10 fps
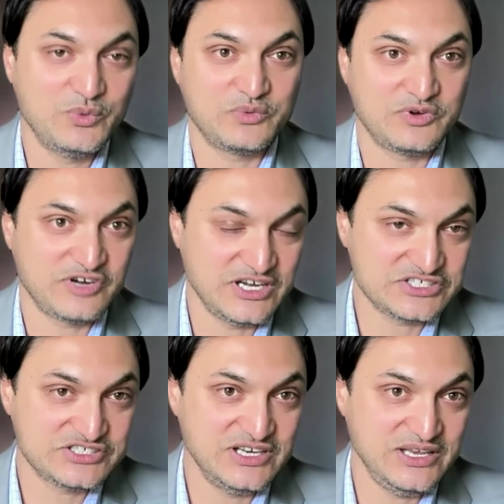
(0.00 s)
what would
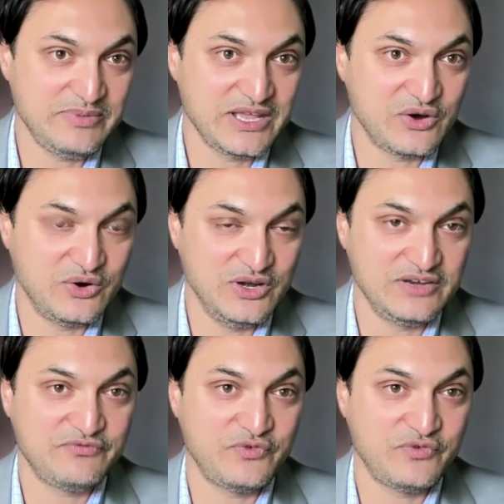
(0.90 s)
traditionally be called